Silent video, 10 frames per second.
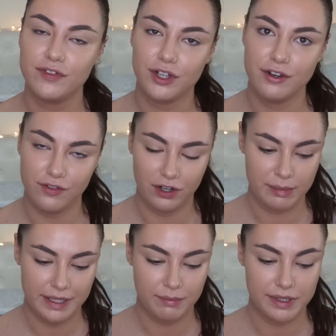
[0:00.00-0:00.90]
If you don't
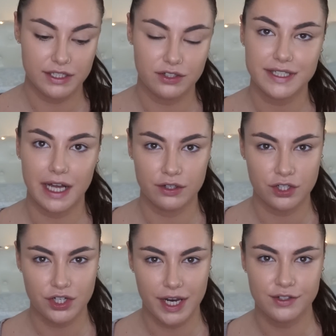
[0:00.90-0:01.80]
follow me then please do. It's
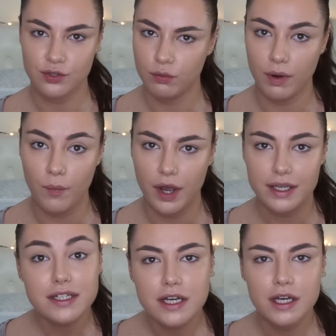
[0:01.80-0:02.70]
Hannah James, all one
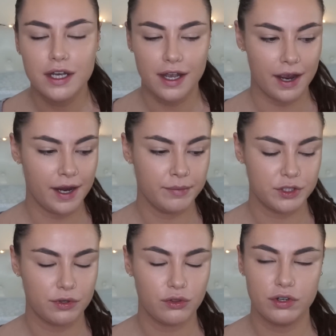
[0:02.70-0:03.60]
word.
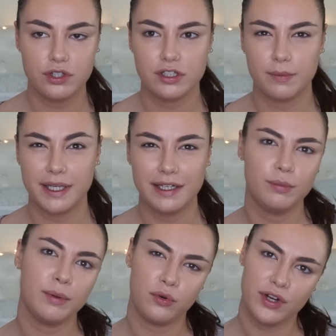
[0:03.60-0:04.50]
So I thought I'd do something a
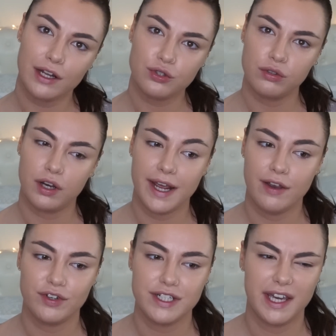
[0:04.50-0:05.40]
little bit more natural, kind of
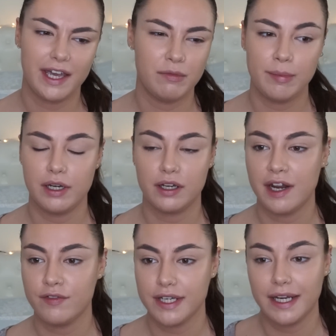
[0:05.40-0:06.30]
everyday, maybe like
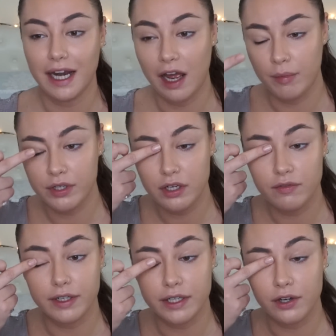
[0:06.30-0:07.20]
an everyday glam. I
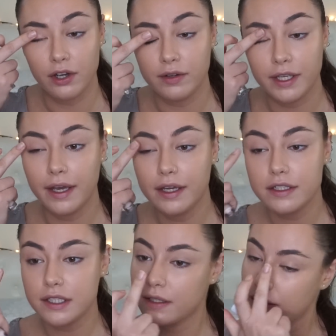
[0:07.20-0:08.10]
don't really know
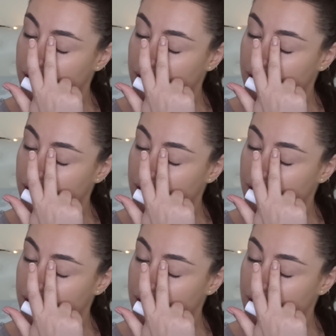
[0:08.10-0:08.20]
yet.